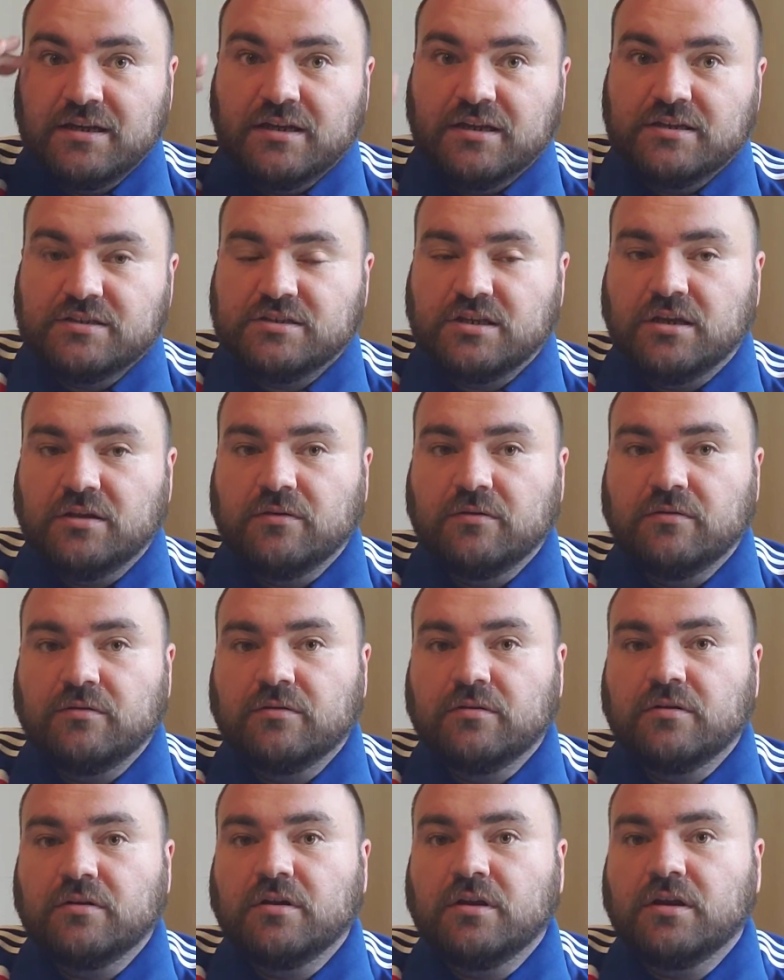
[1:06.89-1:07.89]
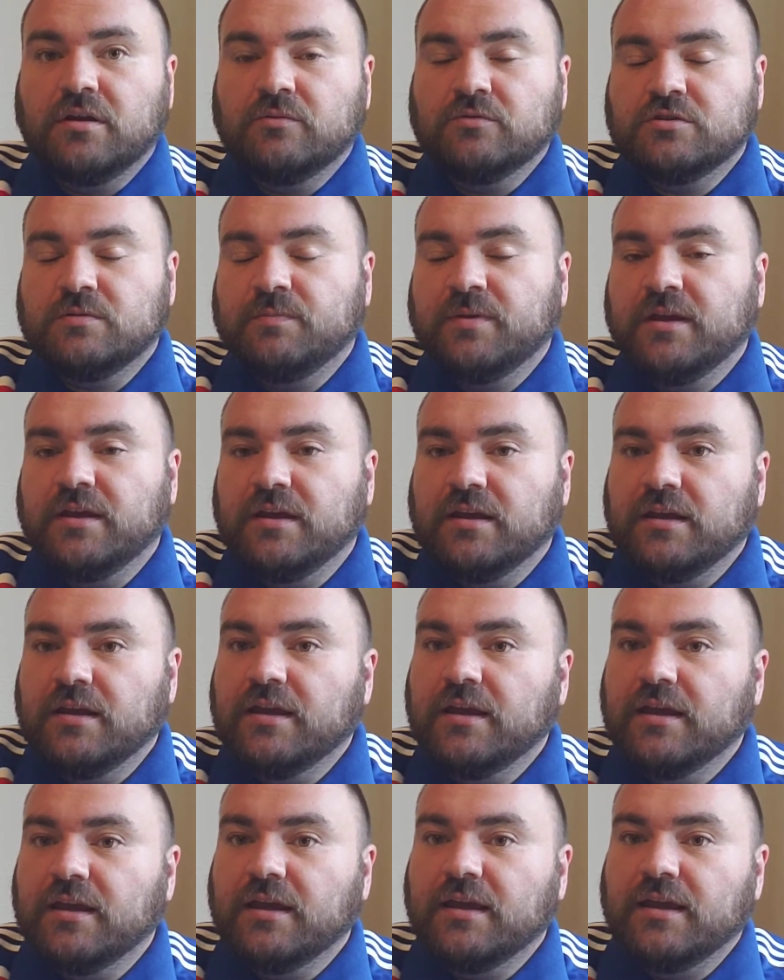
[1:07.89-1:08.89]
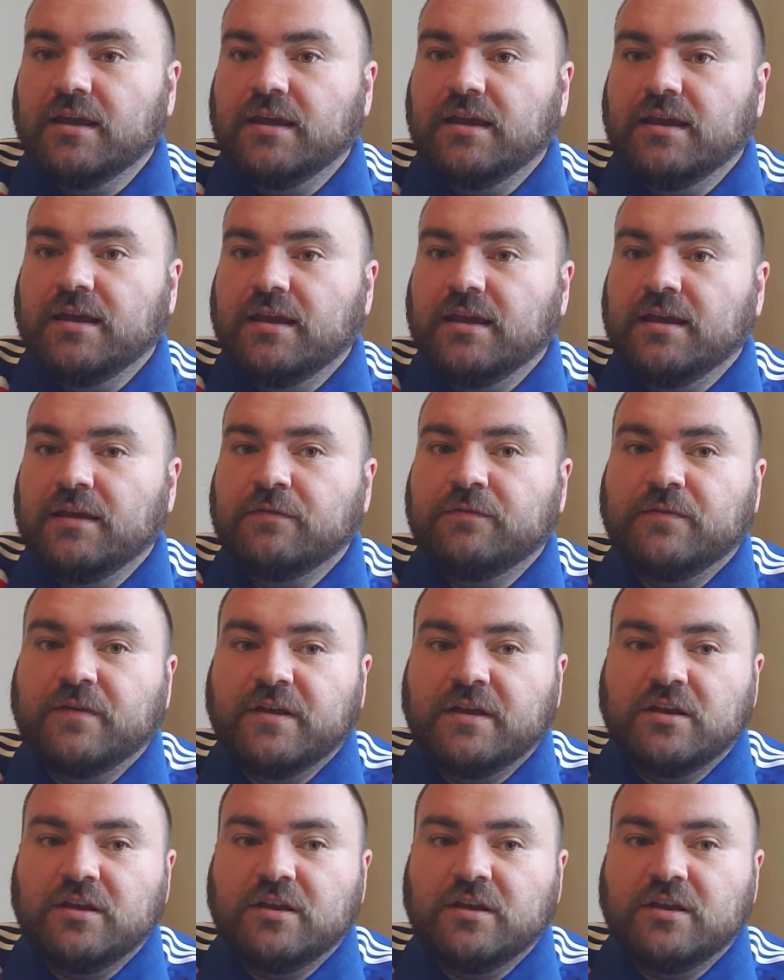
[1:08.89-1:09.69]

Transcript: So it was a bit iffy,